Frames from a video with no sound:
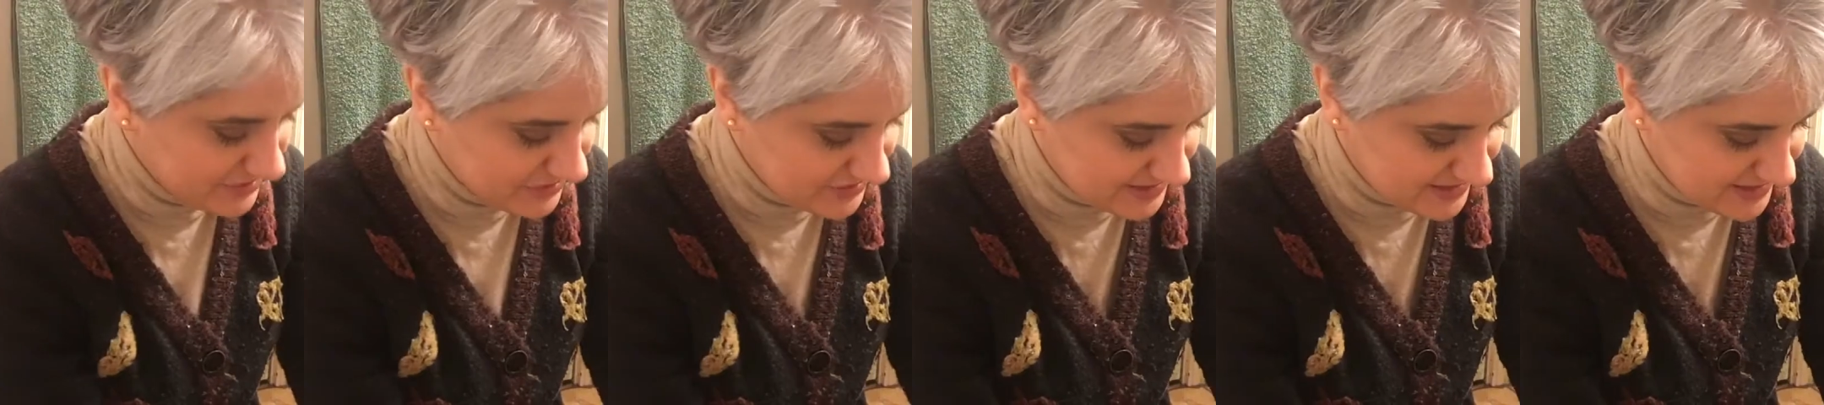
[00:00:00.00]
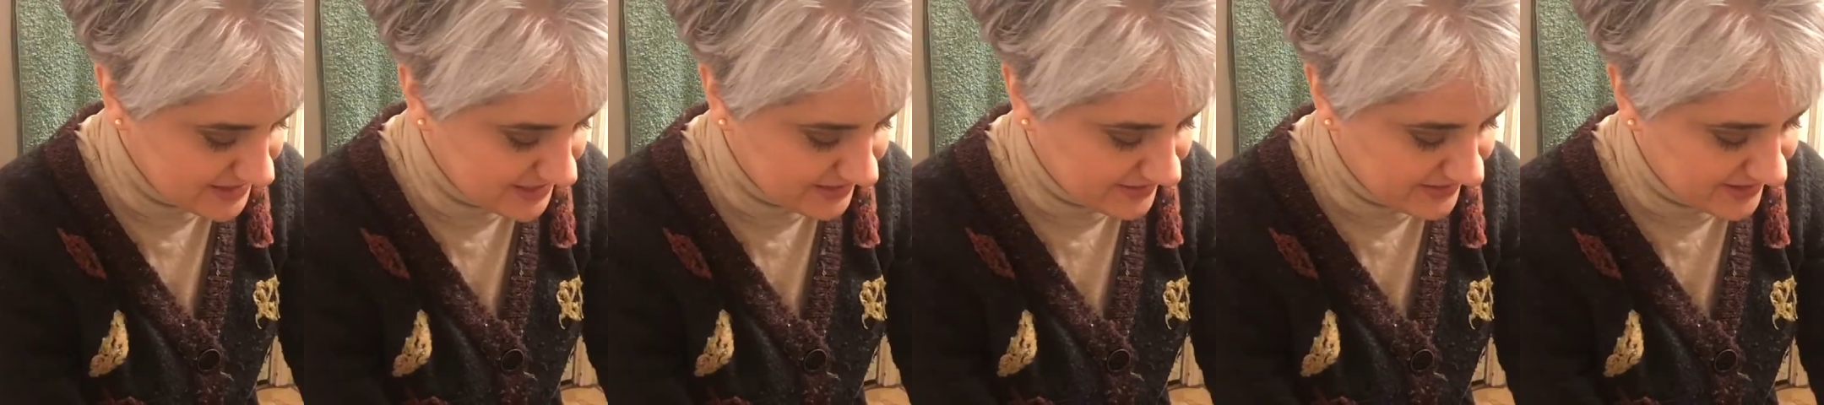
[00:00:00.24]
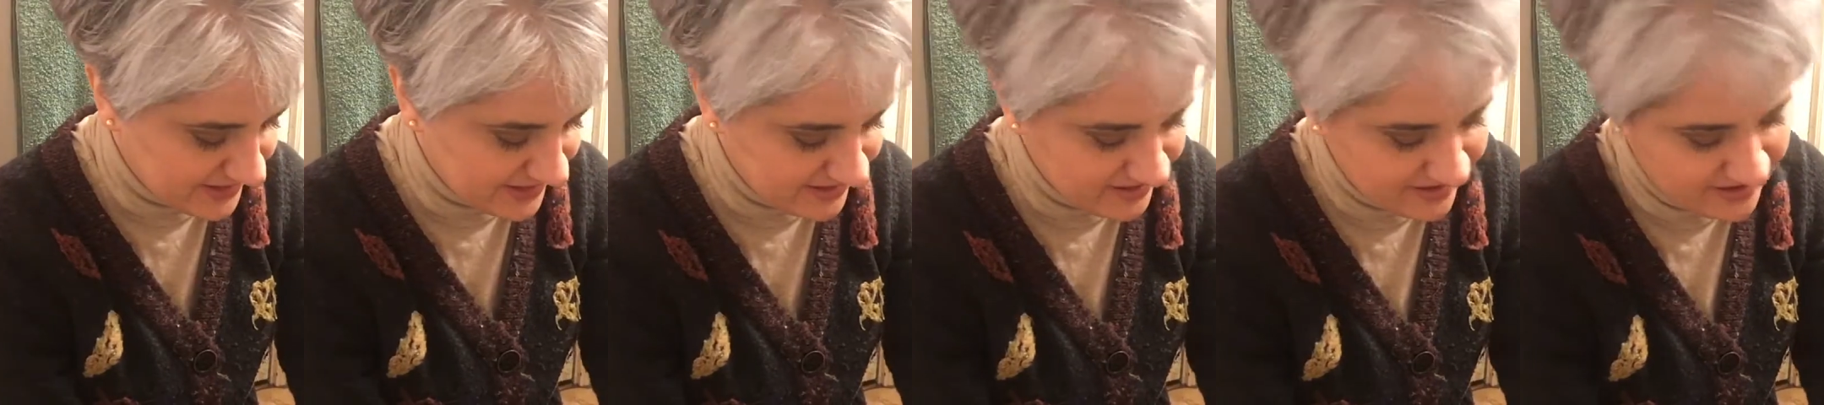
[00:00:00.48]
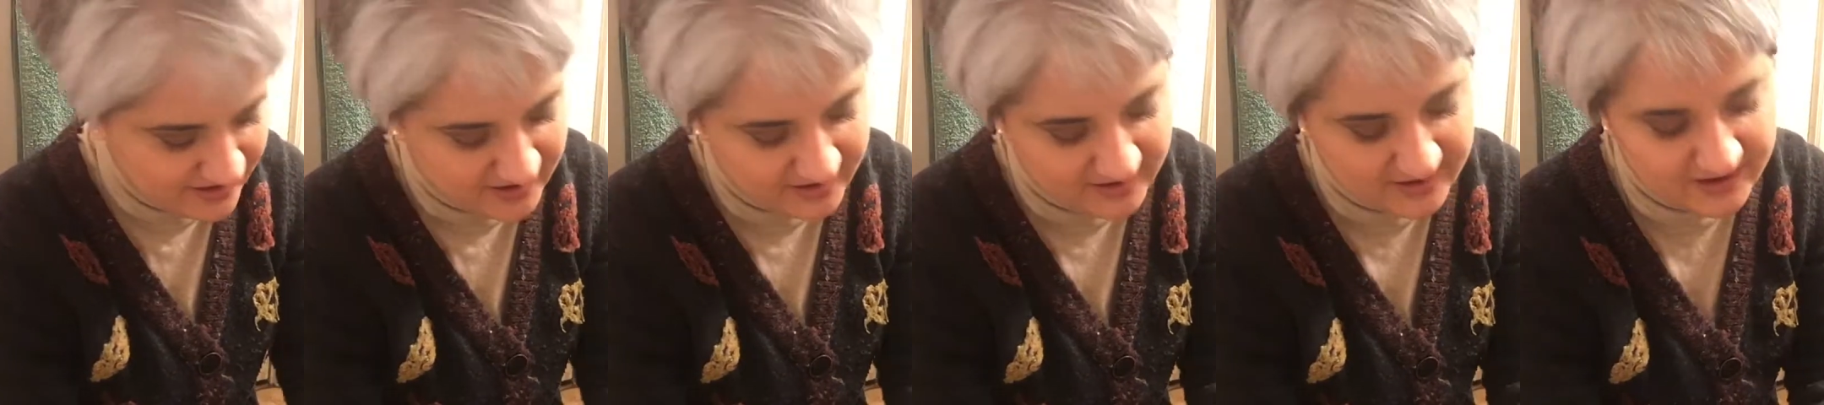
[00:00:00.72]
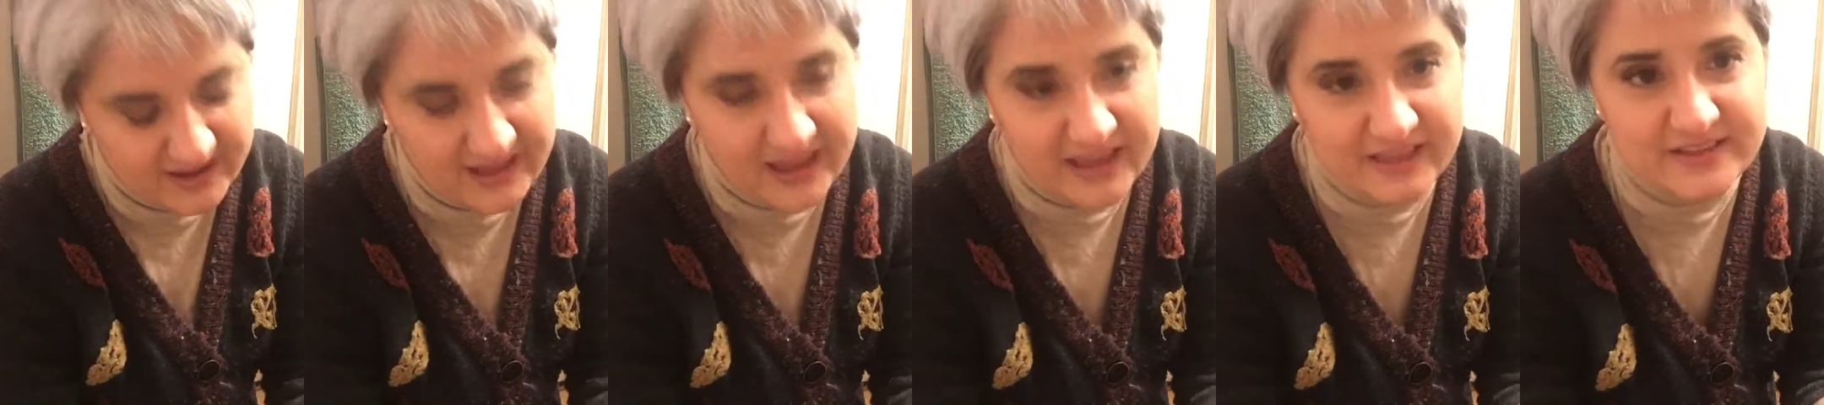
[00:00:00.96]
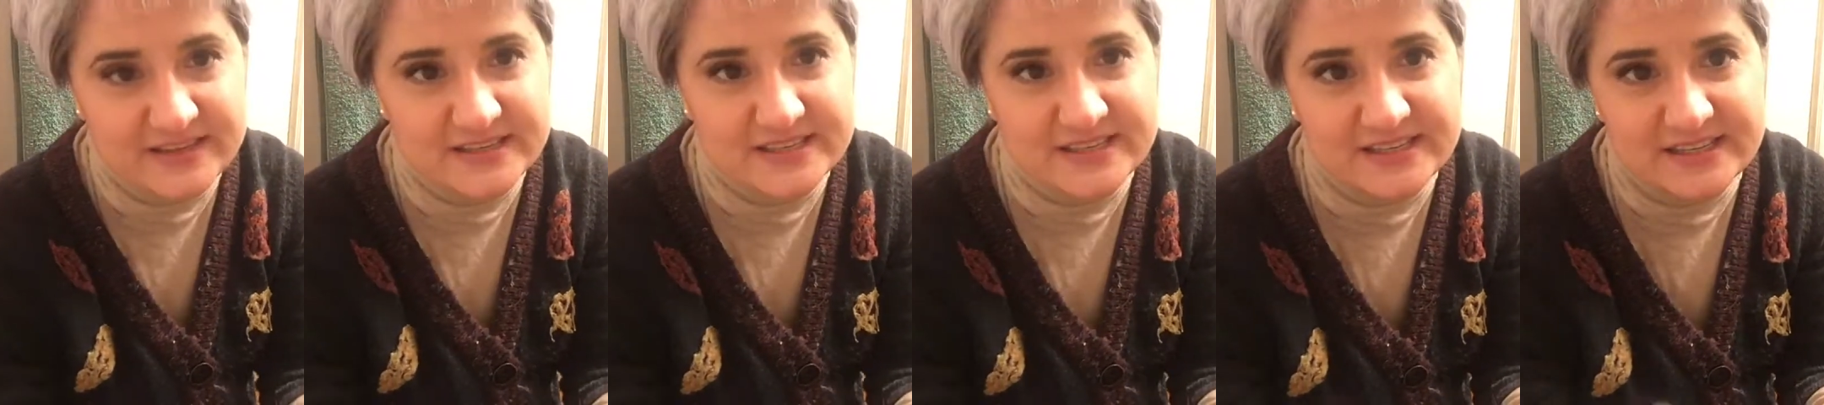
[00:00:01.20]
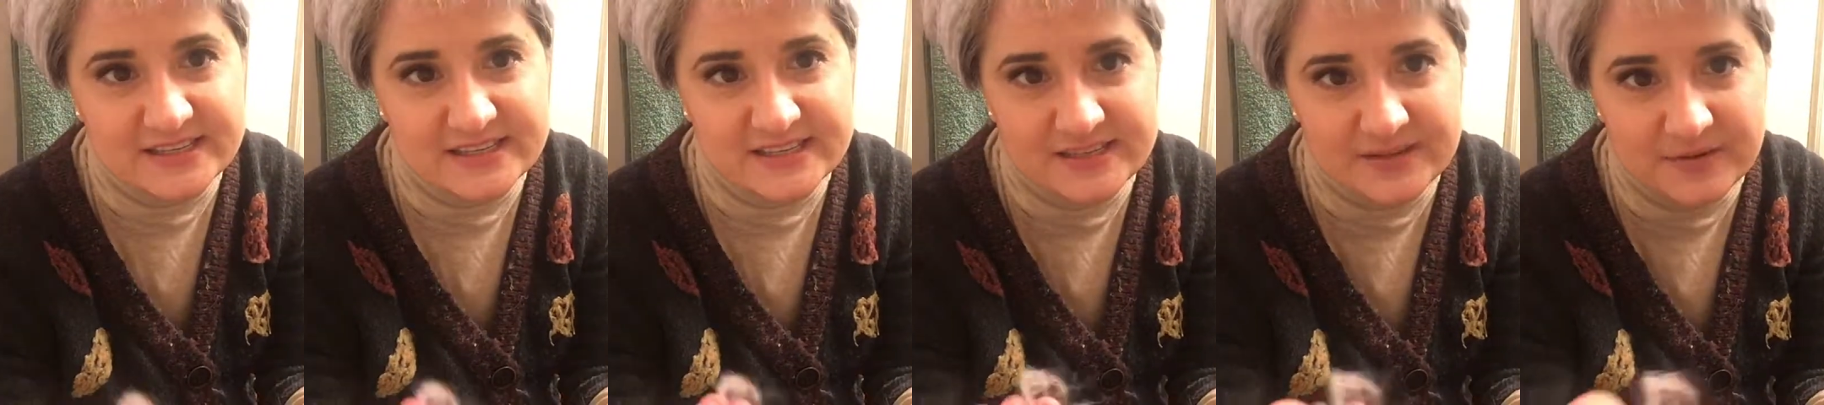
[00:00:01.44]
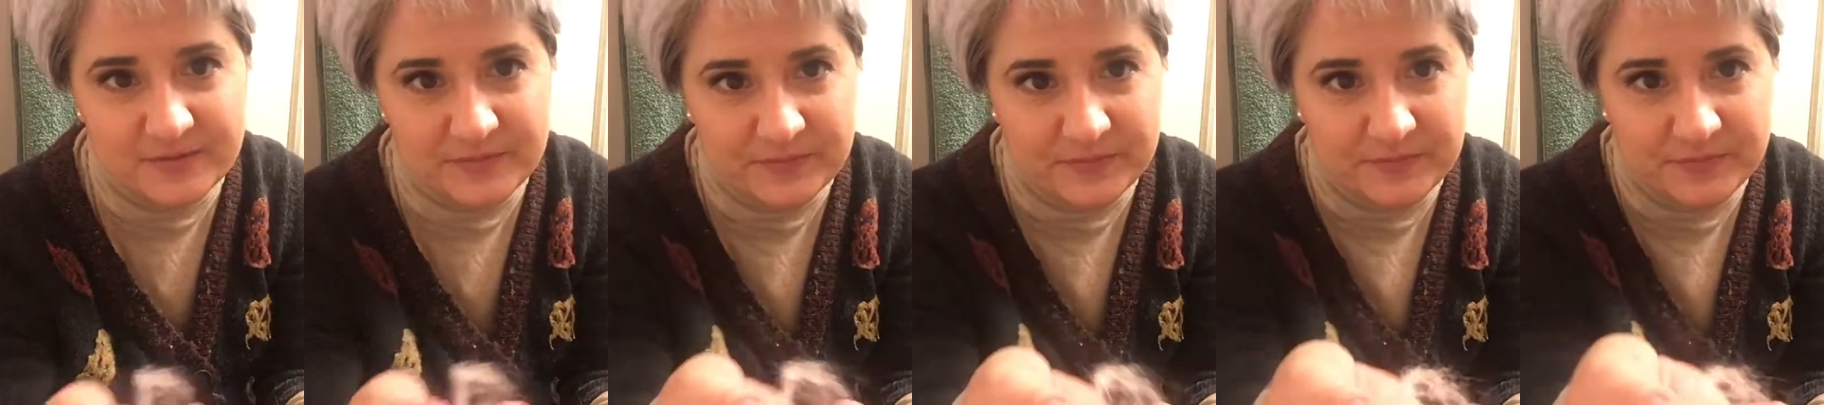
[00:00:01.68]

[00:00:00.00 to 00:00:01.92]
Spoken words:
just think that, okay, this is